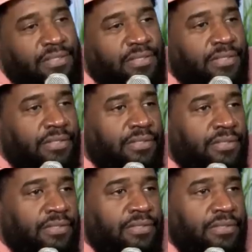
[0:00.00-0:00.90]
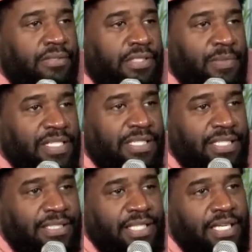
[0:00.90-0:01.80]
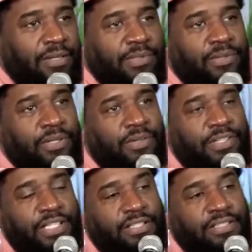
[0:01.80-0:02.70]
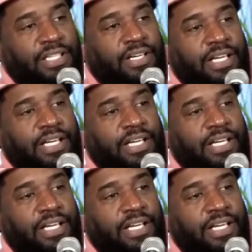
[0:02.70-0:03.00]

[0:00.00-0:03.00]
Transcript: You pray, pray, pray that Somebody say, stand up, Corey.